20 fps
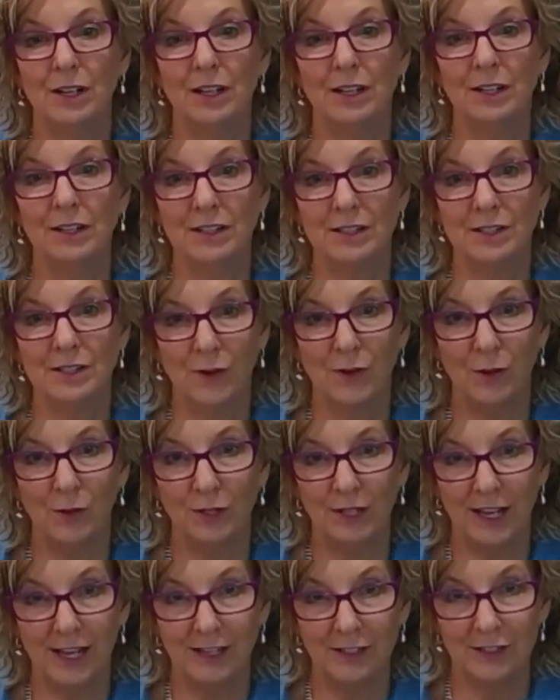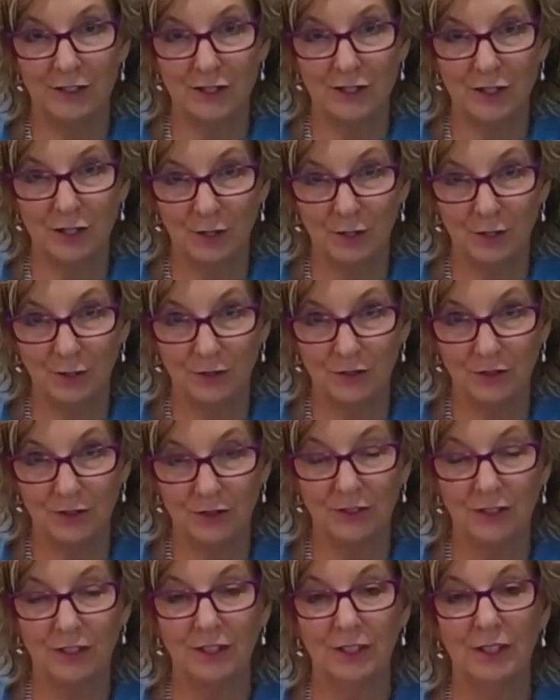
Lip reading: an exfoliated tooth,